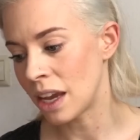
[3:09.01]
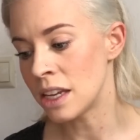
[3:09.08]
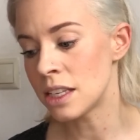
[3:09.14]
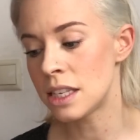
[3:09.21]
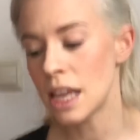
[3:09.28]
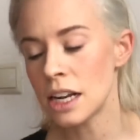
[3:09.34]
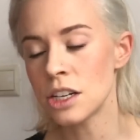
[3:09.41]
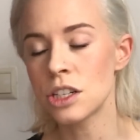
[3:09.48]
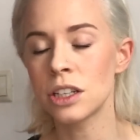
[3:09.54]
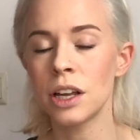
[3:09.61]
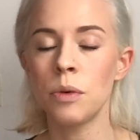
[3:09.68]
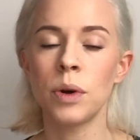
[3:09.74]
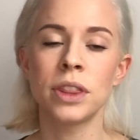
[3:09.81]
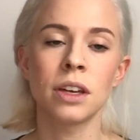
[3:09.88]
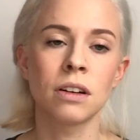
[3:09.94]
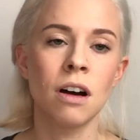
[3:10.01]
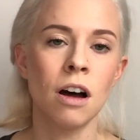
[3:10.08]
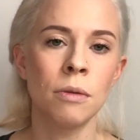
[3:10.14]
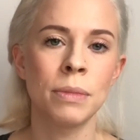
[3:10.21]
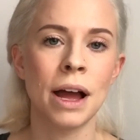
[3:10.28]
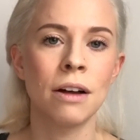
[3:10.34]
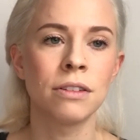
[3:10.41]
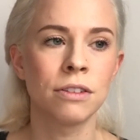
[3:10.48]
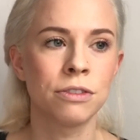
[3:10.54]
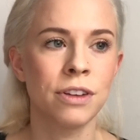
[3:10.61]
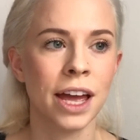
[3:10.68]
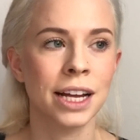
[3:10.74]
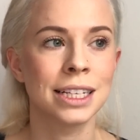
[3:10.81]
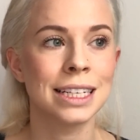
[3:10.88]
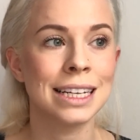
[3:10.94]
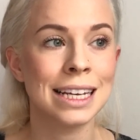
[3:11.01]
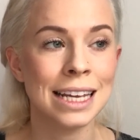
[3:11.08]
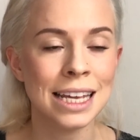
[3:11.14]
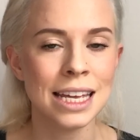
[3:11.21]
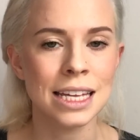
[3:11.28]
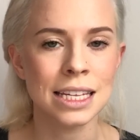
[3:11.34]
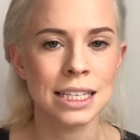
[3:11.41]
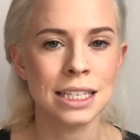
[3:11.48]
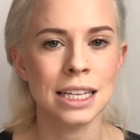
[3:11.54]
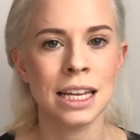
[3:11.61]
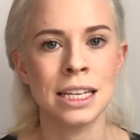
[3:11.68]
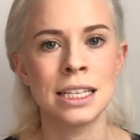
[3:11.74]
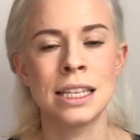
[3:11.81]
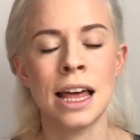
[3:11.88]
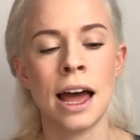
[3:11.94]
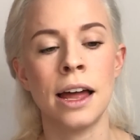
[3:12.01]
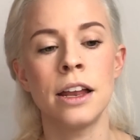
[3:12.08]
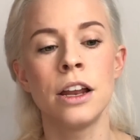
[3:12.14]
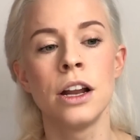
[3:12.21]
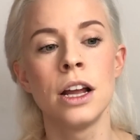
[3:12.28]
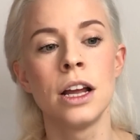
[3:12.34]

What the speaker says: Essentially what the compound effect is that